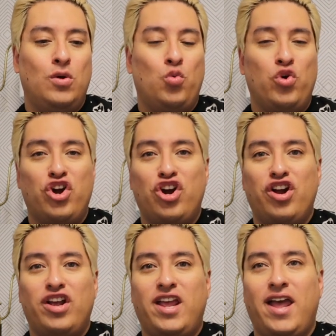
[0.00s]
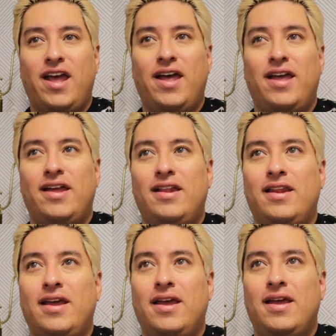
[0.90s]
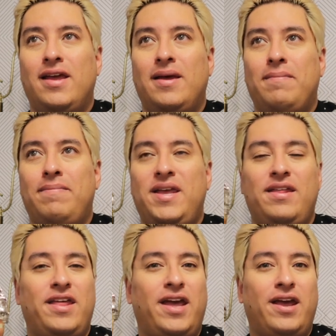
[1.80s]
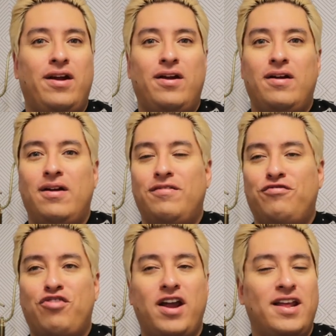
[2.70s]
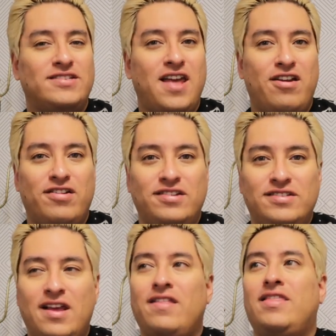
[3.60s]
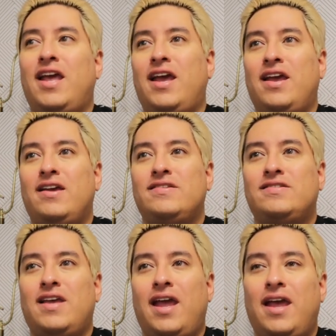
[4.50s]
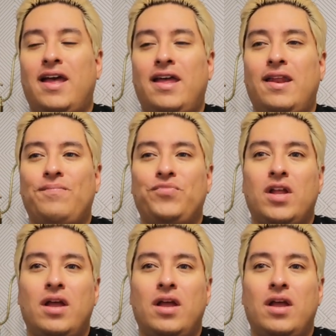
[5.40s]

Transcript: work and be there Friday, Saturday, Sundays, and